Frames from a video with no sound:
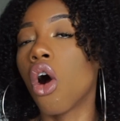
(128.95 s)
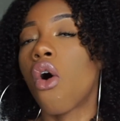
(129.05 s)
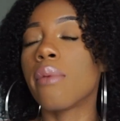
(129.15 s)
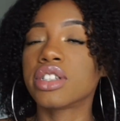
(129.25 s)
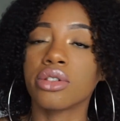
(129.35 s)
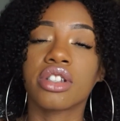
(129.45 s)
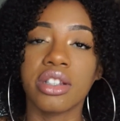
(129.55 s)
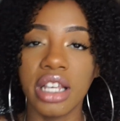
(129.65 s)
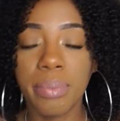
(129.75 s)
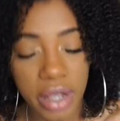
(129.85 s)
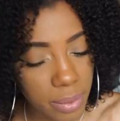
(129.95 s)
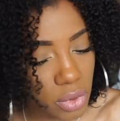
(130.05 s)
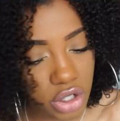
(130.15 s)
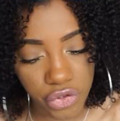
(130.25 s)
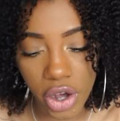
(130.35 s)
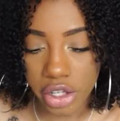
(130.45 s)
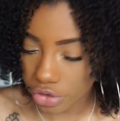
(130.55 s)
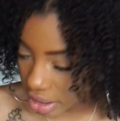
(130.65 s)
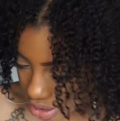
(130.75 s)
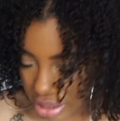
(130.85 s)
oh, I'm so sleepy. I'm going to fall
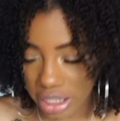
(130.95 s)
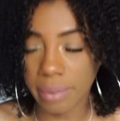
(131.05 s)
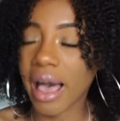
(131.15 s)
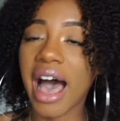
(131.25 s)
straight to sleep.